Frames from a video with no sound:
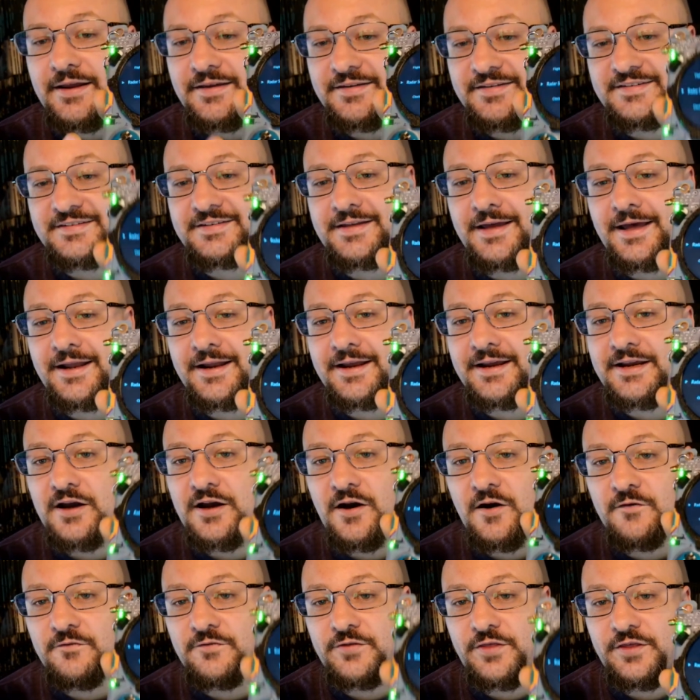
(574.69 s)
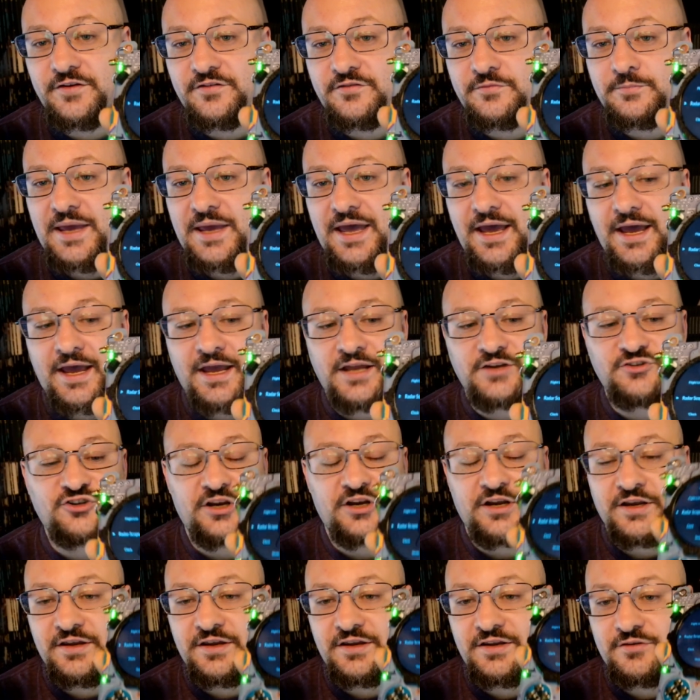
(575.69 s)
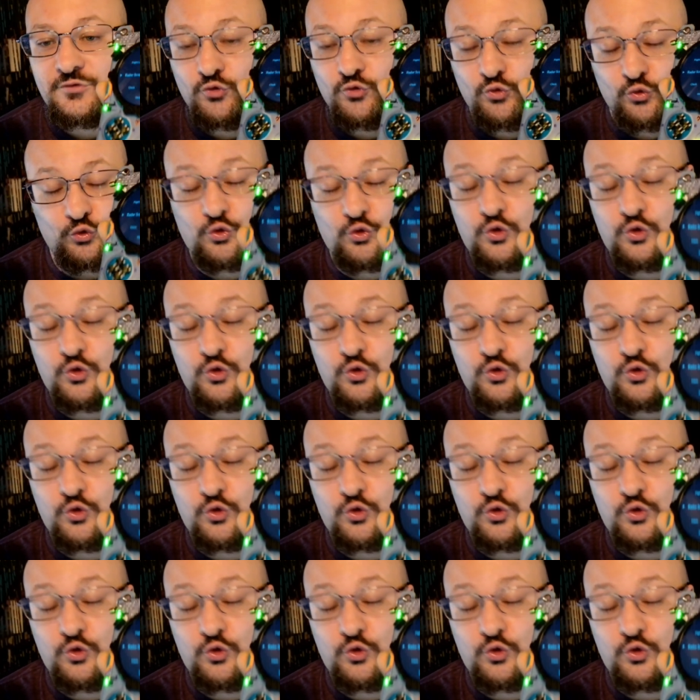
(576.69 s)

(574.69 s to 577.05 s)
aesthetic of this badge is